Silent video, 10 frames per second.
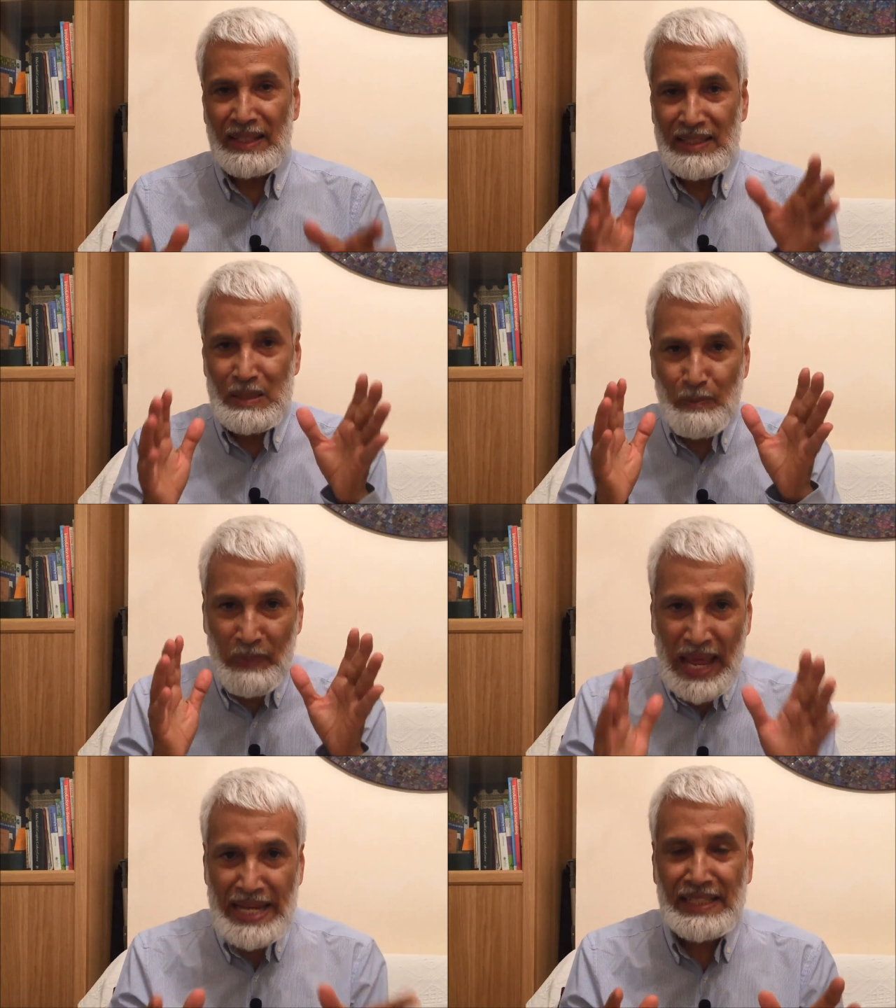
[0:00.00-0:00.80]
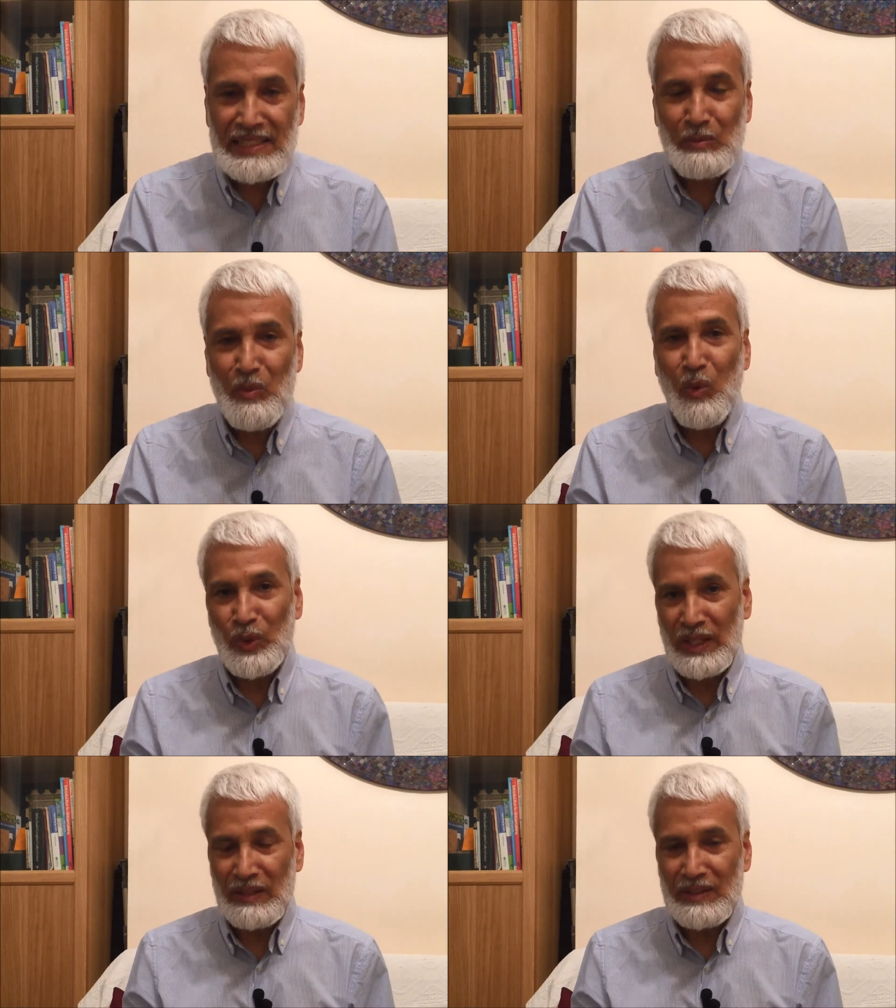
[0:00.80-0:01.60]
This planning is
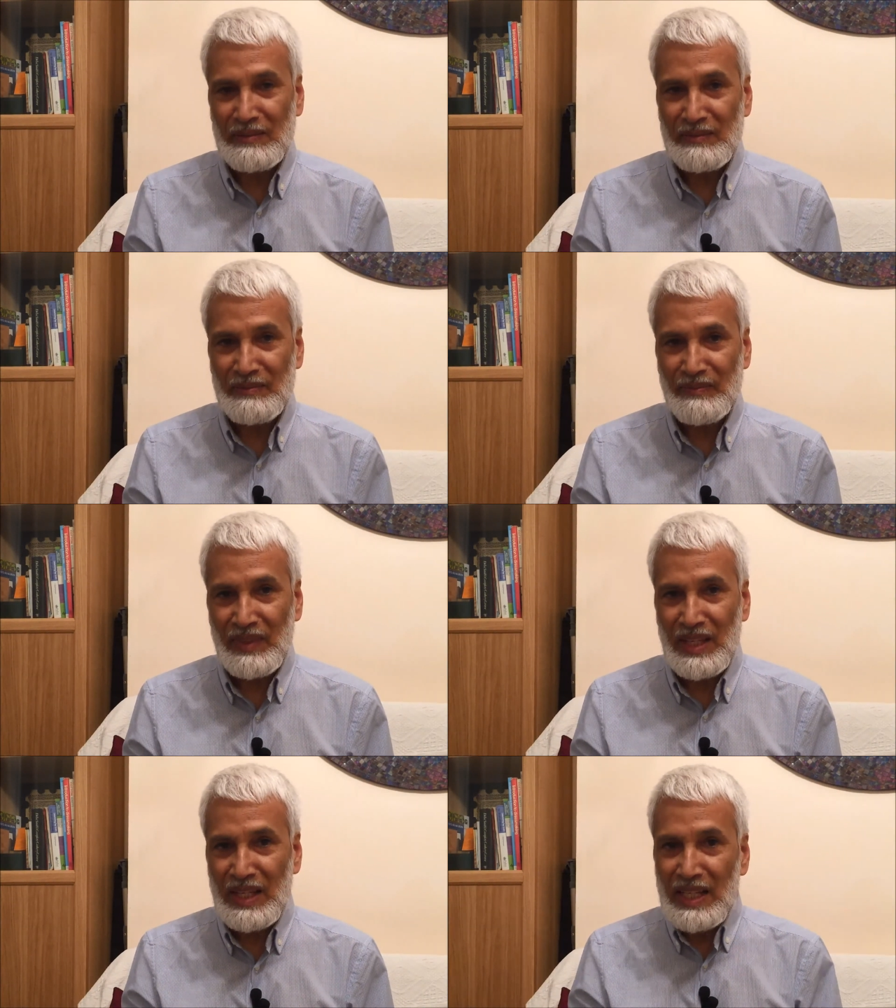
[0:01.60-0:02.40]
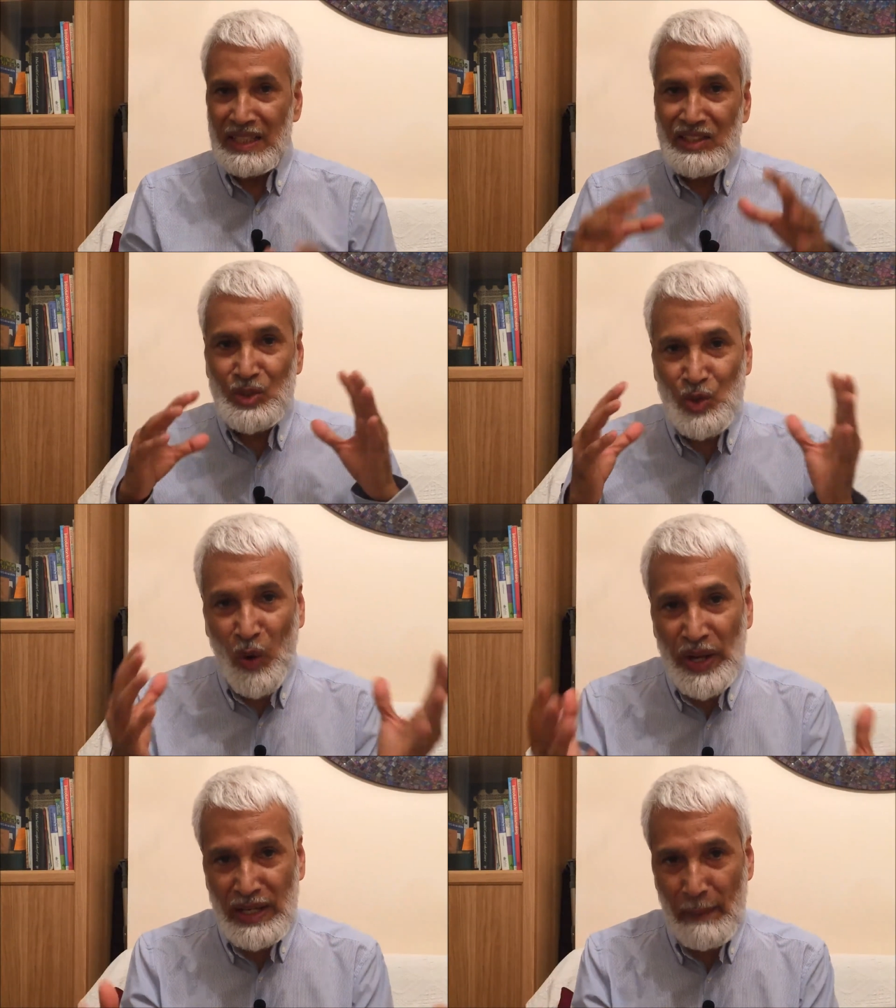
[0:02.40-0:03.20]
important. It's a
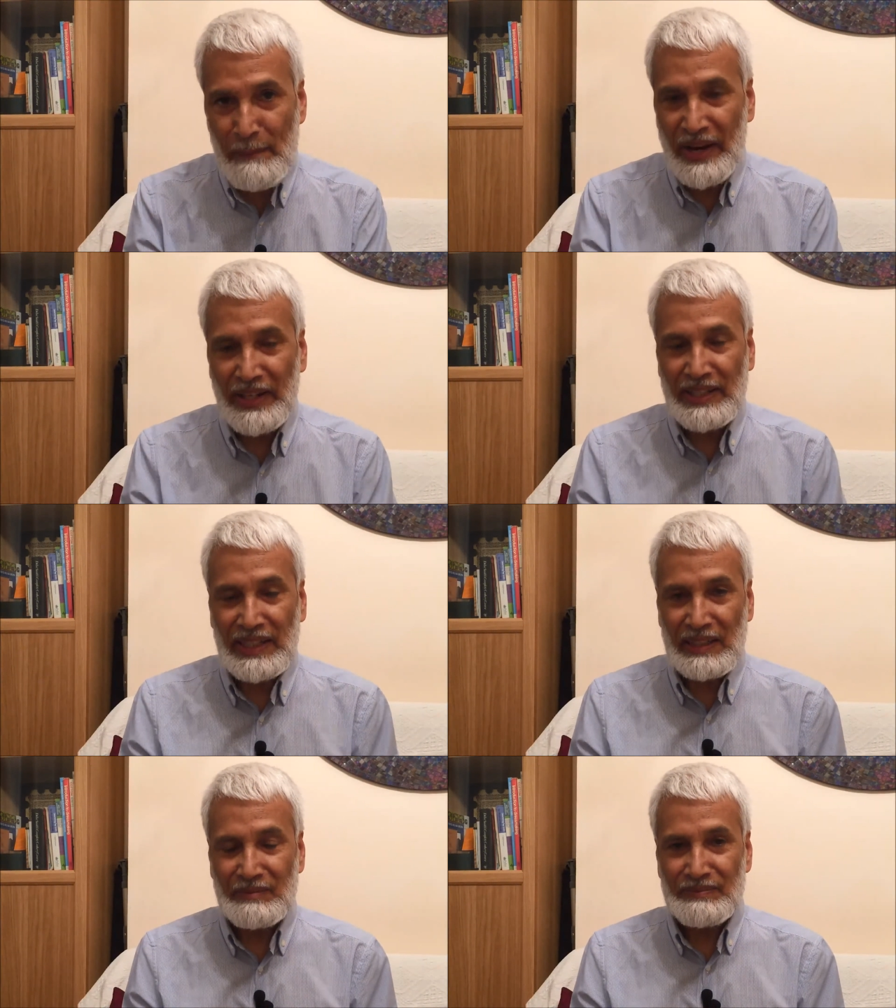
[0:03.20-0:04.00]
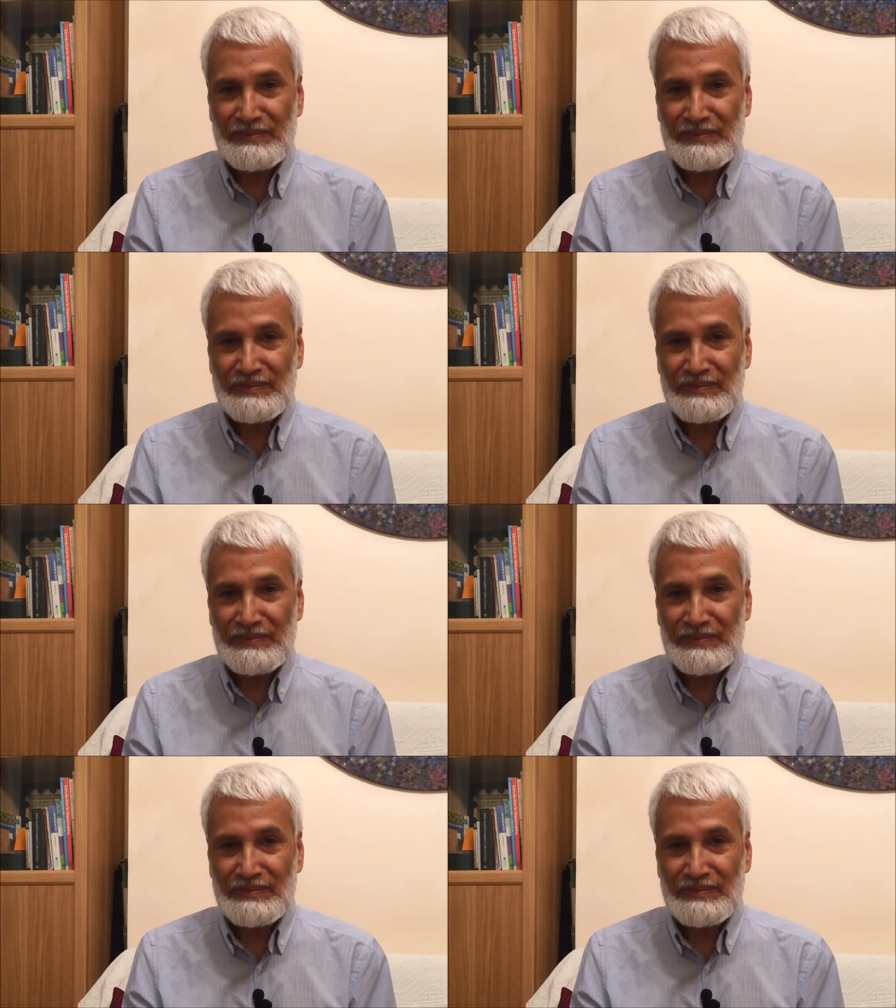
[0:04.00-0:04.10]
joined up parenting.